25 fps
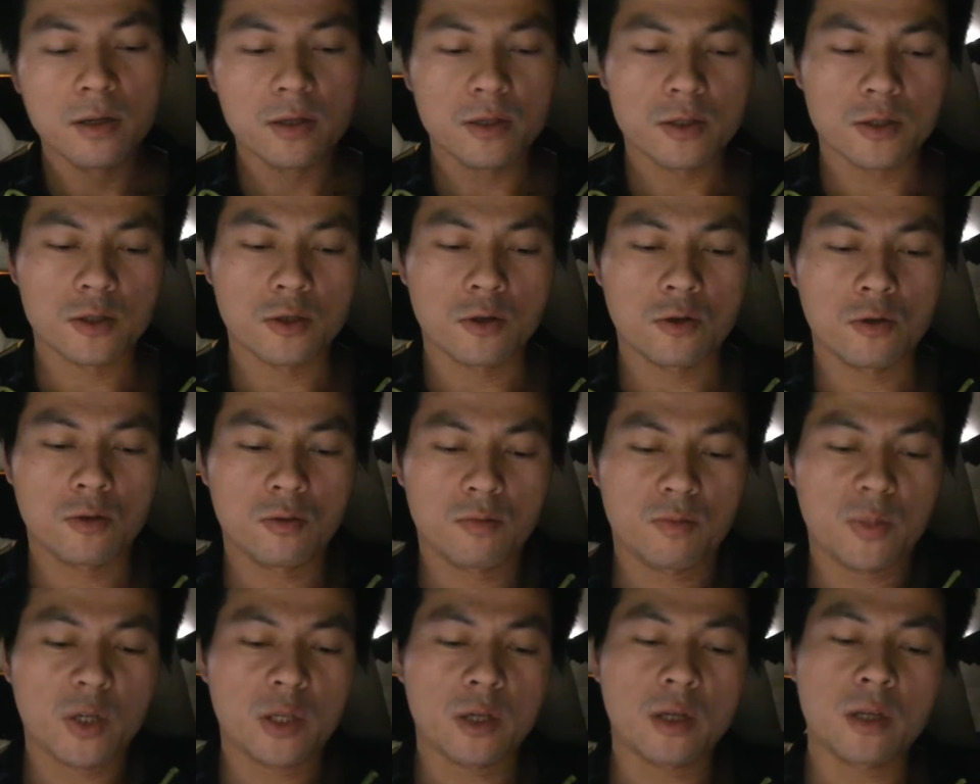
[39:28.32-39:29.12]
So,
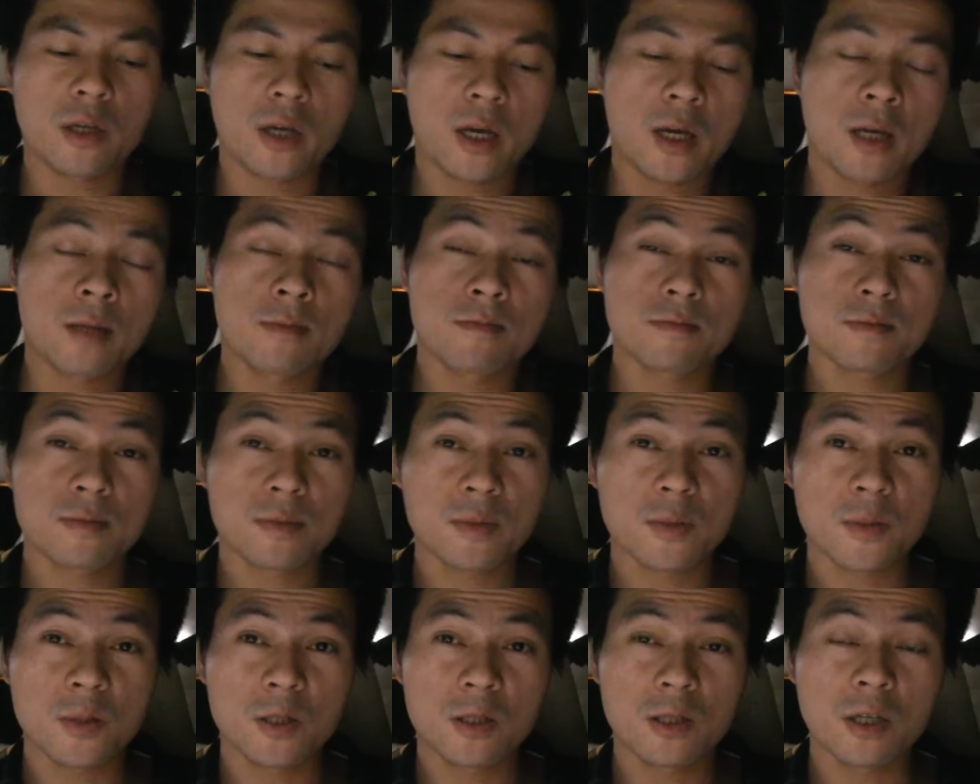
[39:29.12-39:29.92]
but then again,
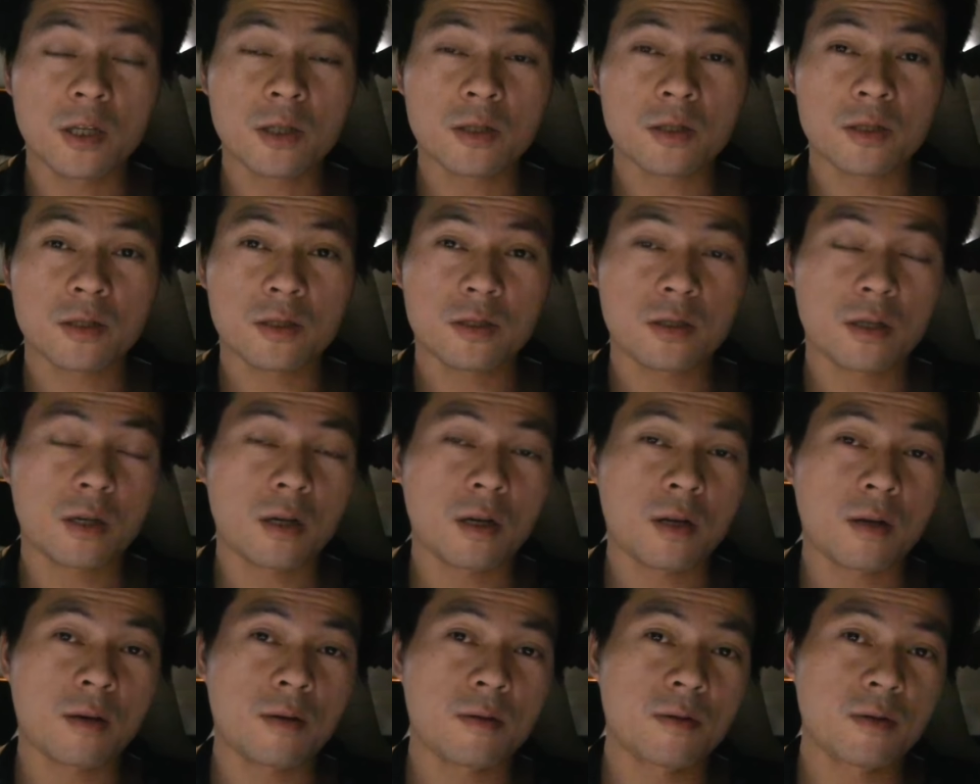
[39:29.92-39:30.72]
this
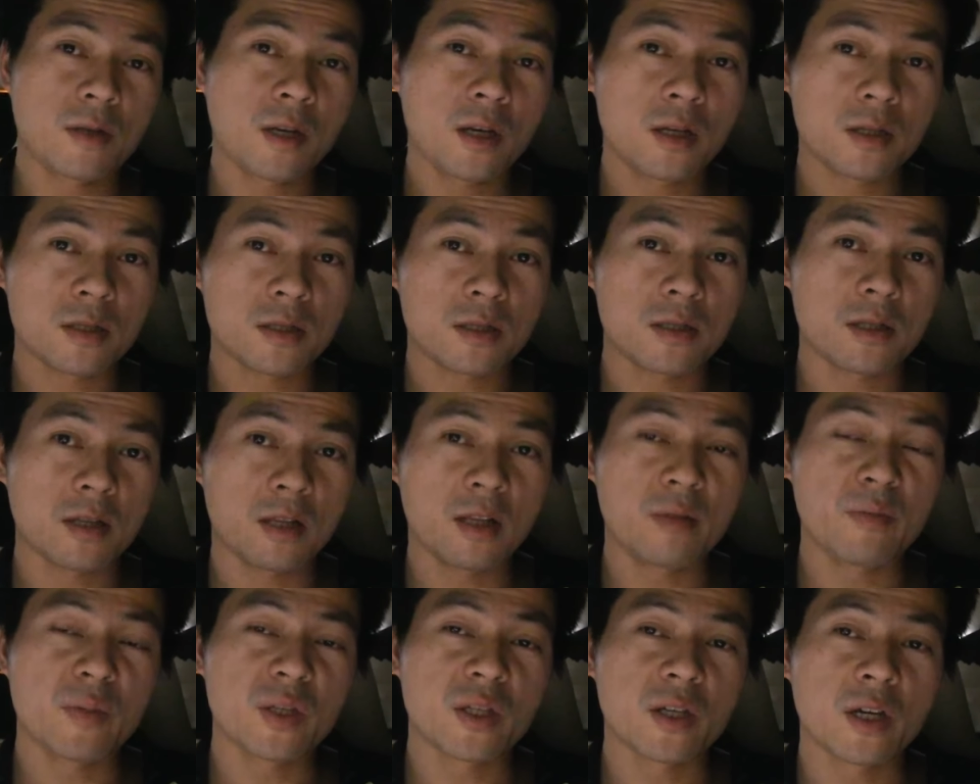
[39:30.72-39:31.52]
uh, these
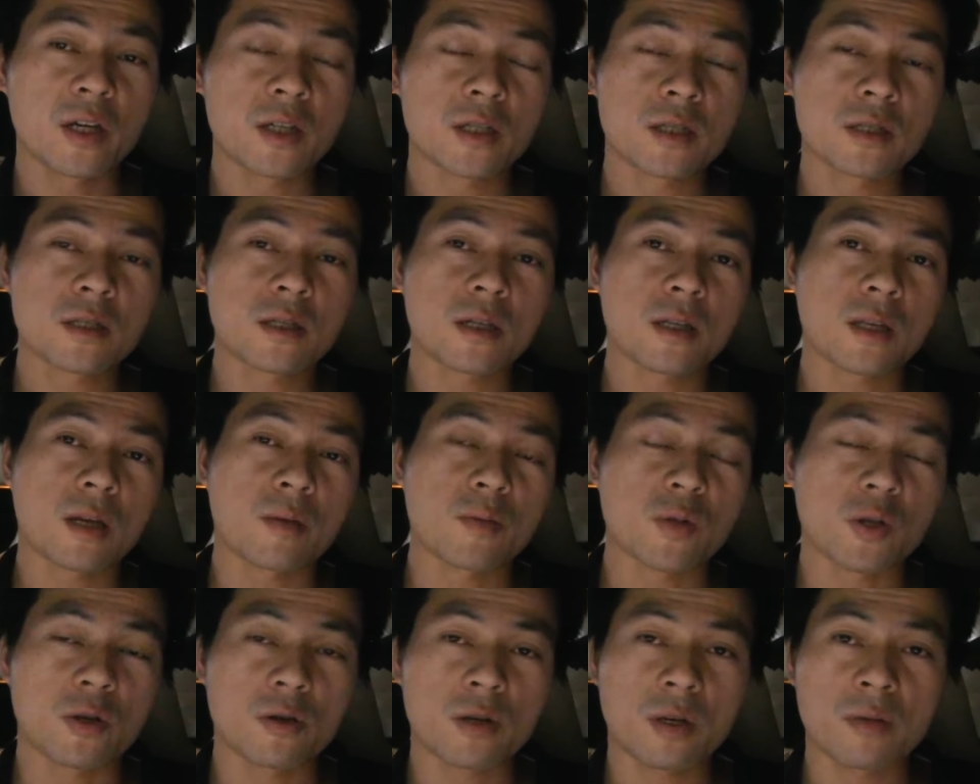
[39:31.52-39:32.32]
limitations that
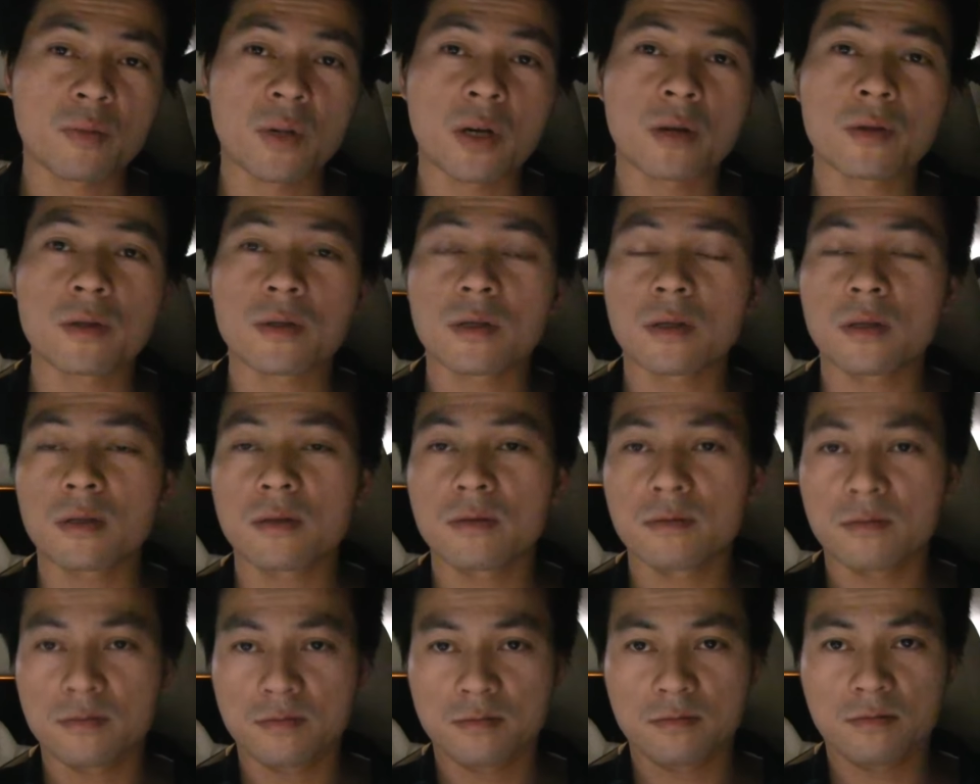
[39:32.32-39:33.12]
I'm talking about
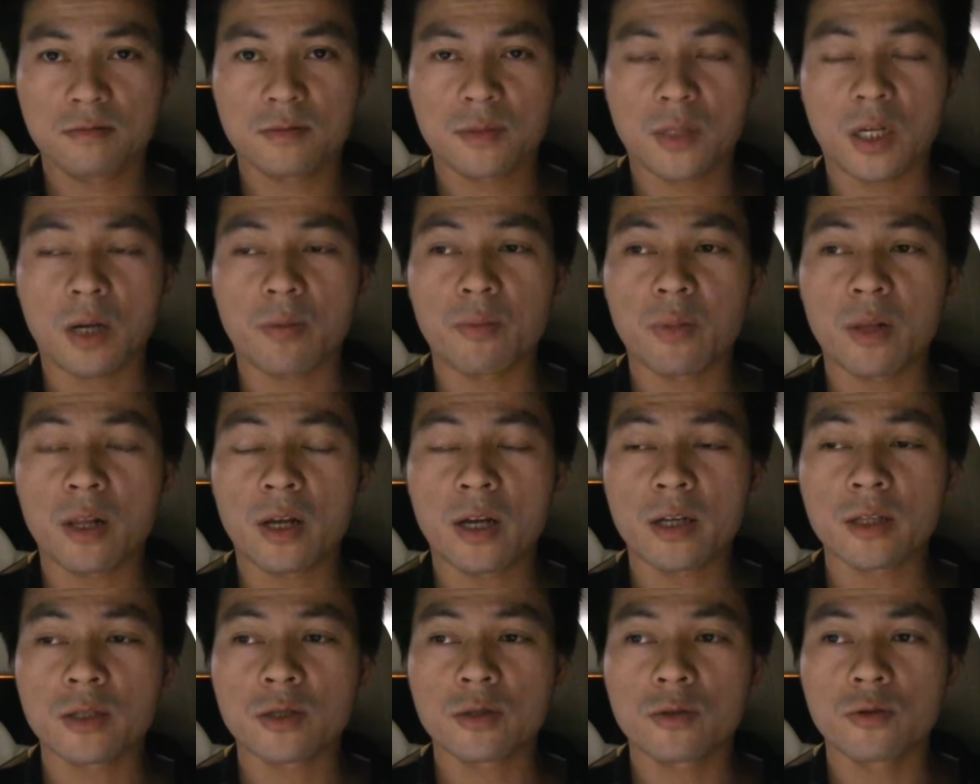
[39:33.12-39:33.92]

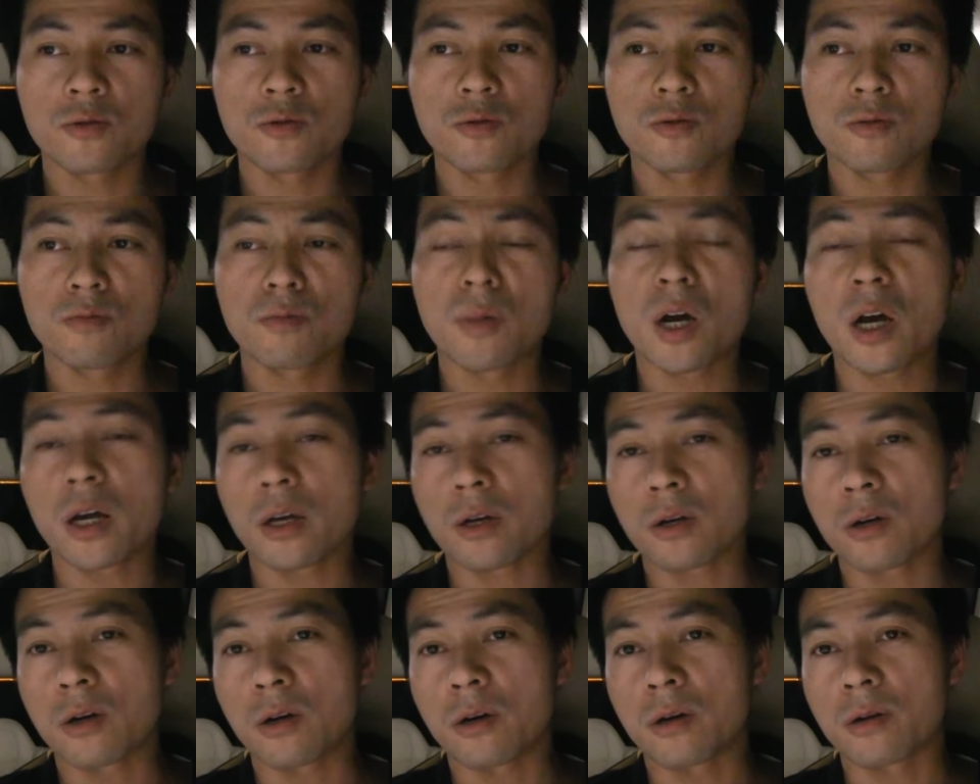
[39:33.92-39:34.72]
applies to my
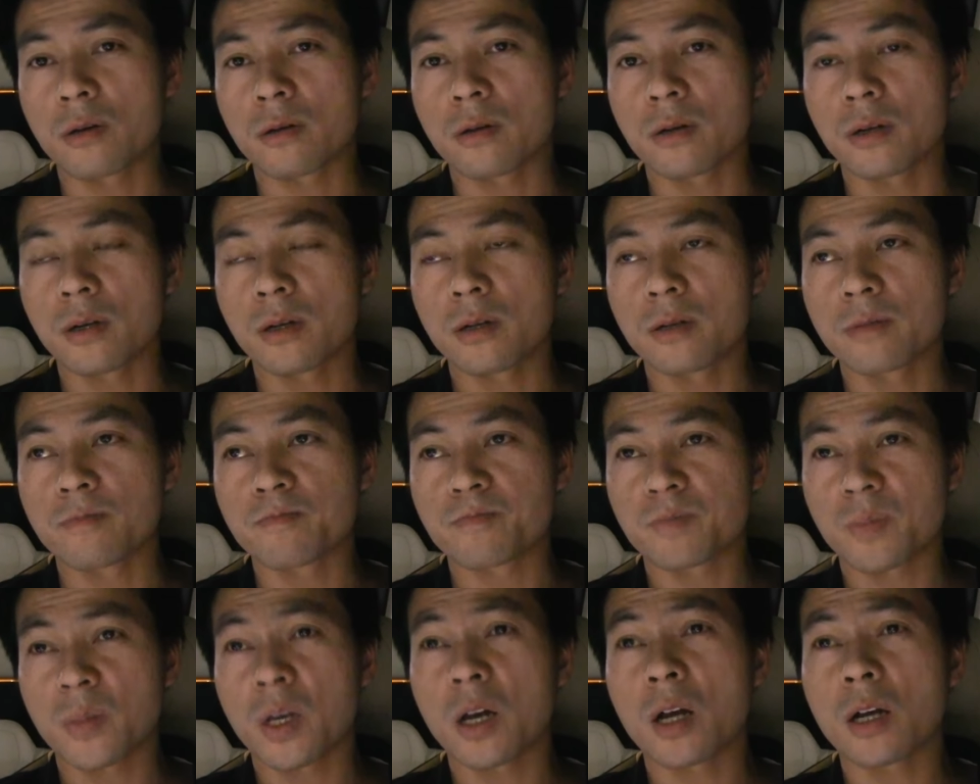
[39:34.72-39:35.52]
car, and
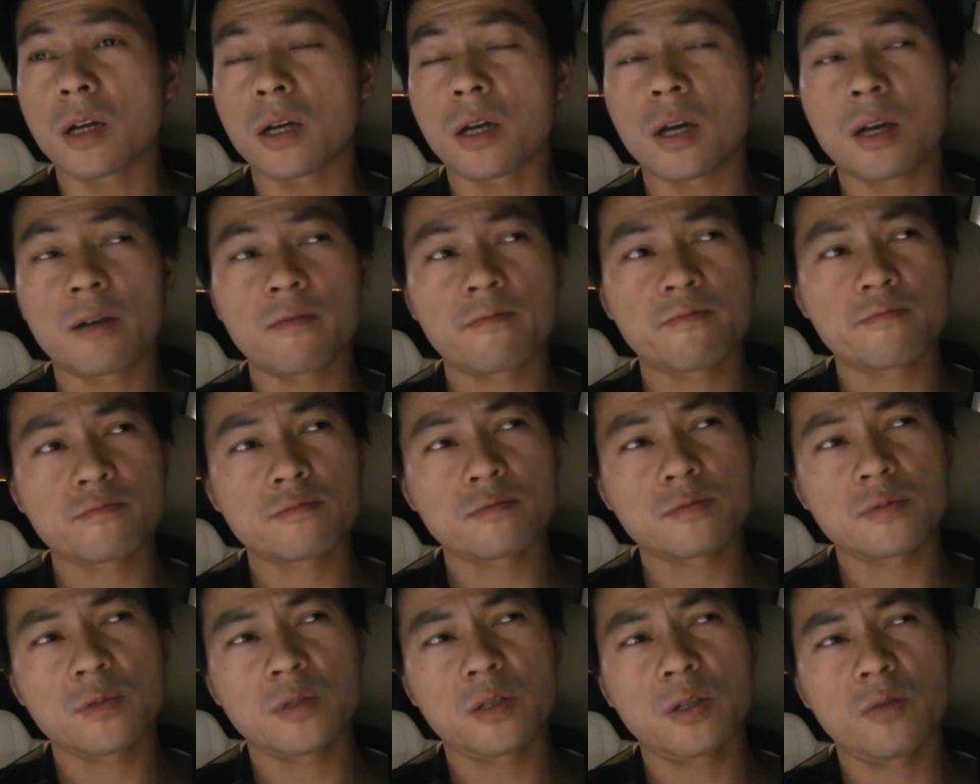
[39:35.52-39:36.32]
I have
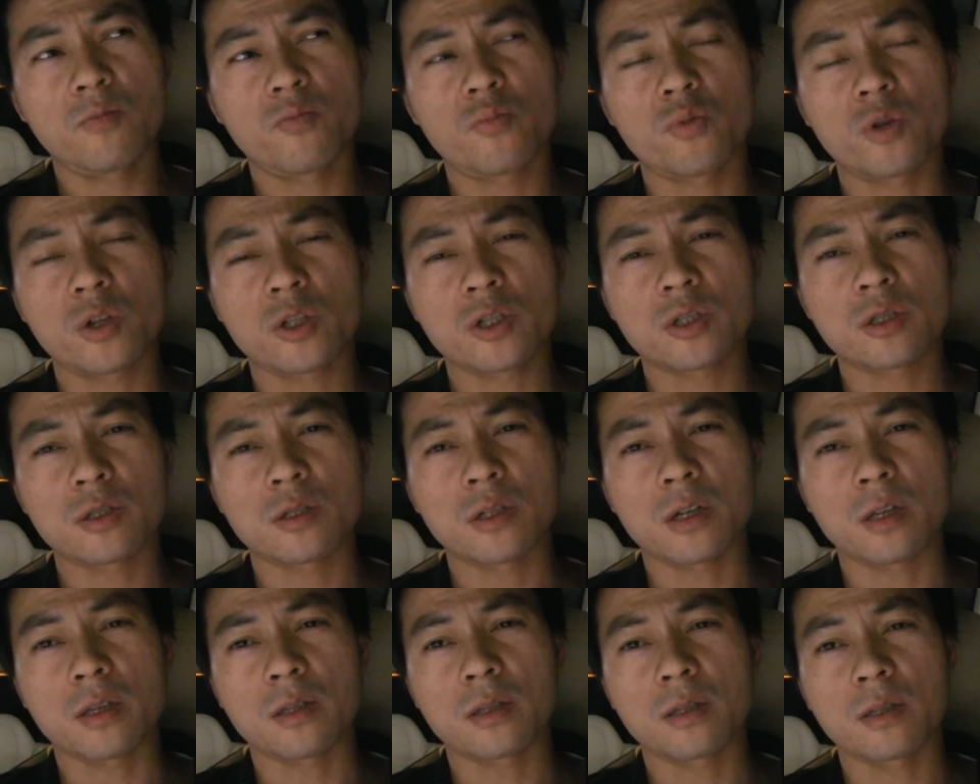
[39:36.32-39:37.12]
impression
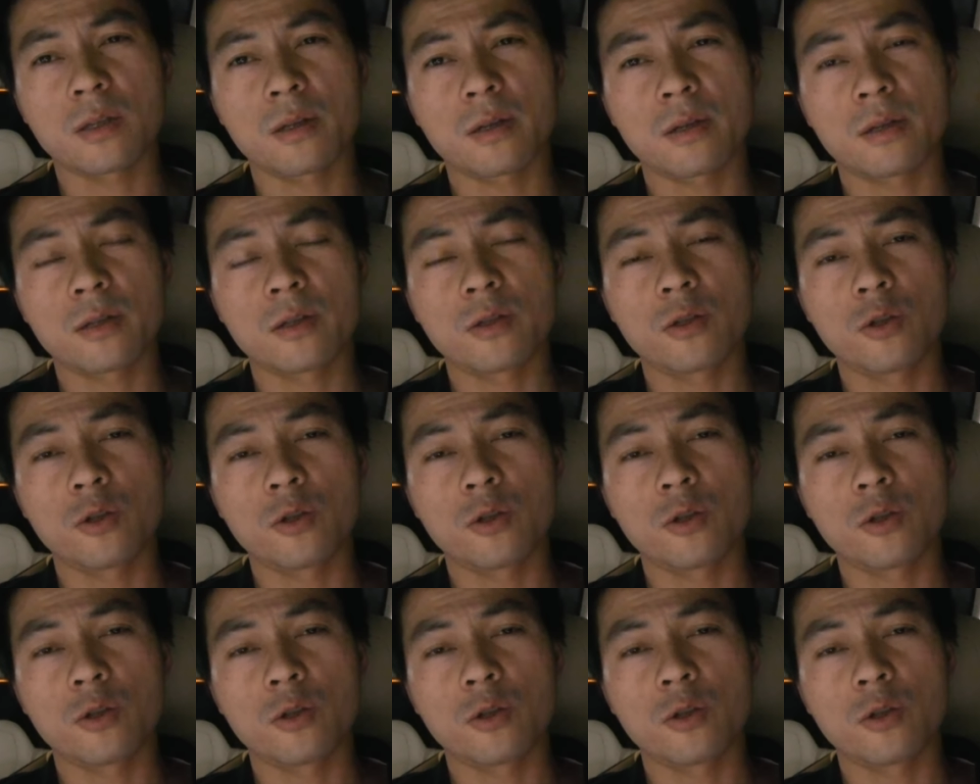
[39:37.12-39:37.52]
that uh, the